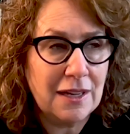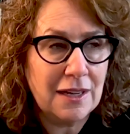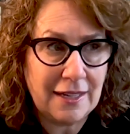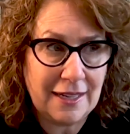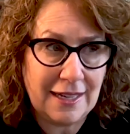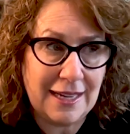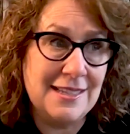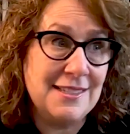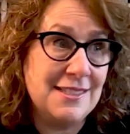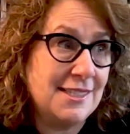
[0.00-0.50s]

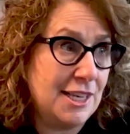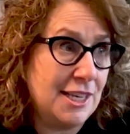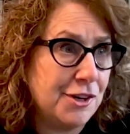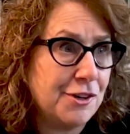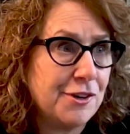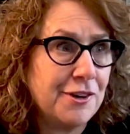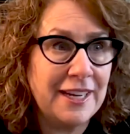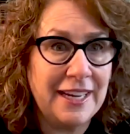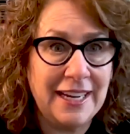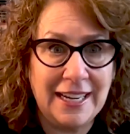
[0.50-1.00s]

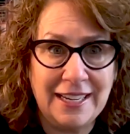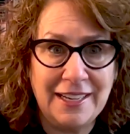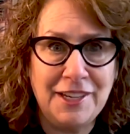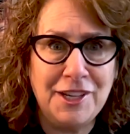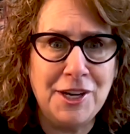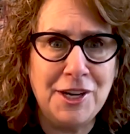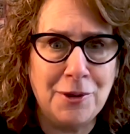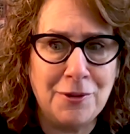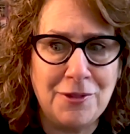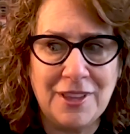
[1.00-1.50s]
considering,
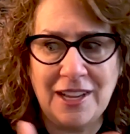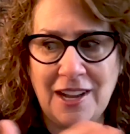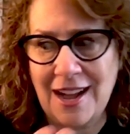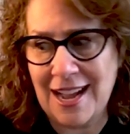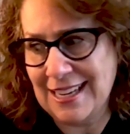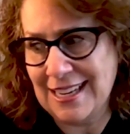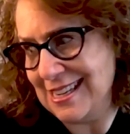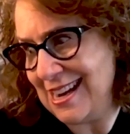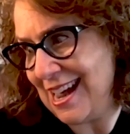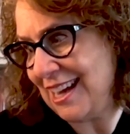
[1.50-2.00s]
the
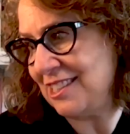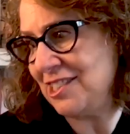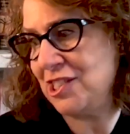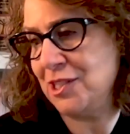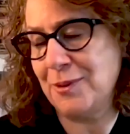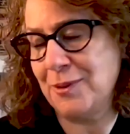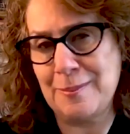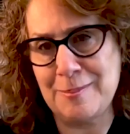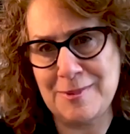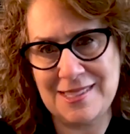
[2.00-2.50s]
guy next
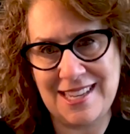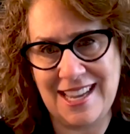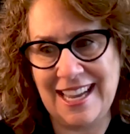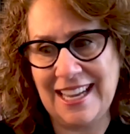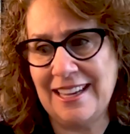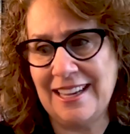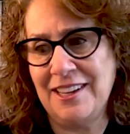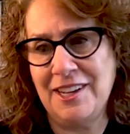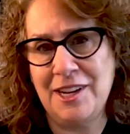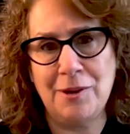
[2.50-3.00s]
to him
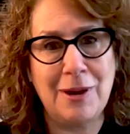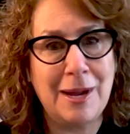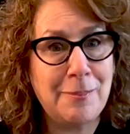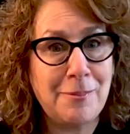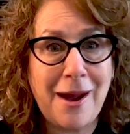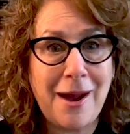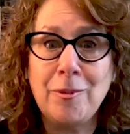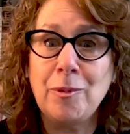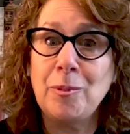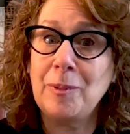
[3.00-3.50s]
saying, I
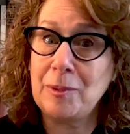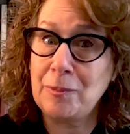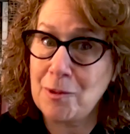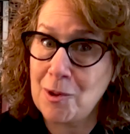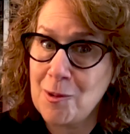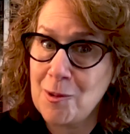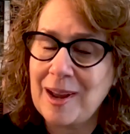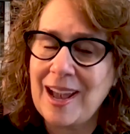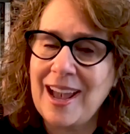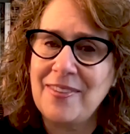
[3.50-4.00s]
probably
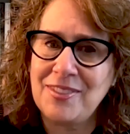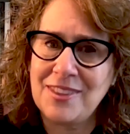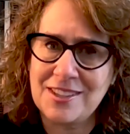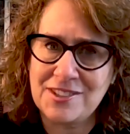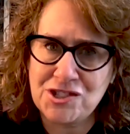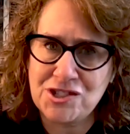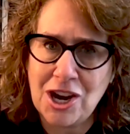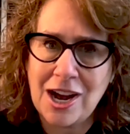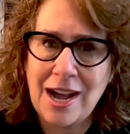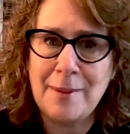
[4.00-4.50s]
won't get this
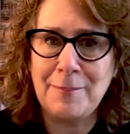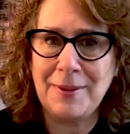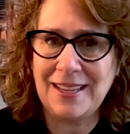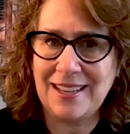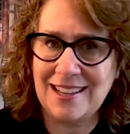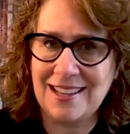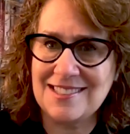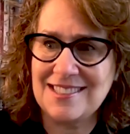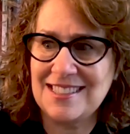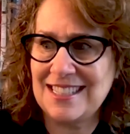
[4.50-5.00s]
job
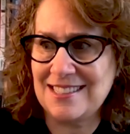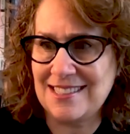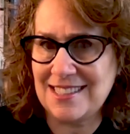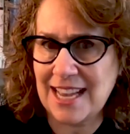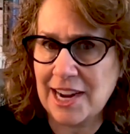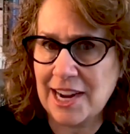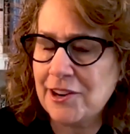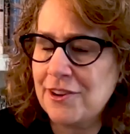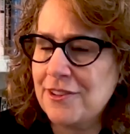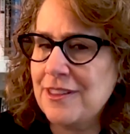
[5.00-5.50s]
because he's
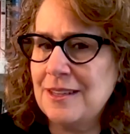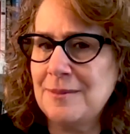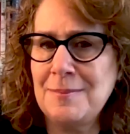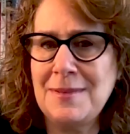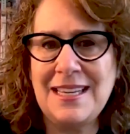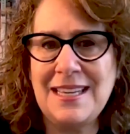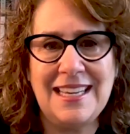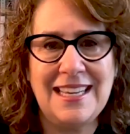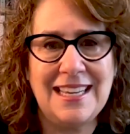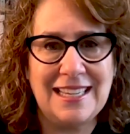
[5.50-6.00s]
younger than
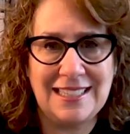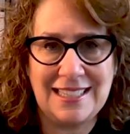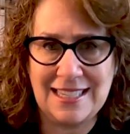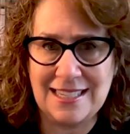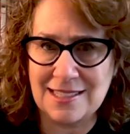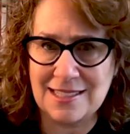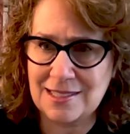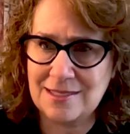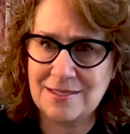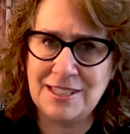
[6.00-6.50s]
me, and
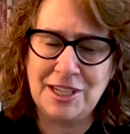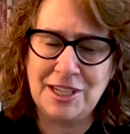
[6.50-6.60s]
he's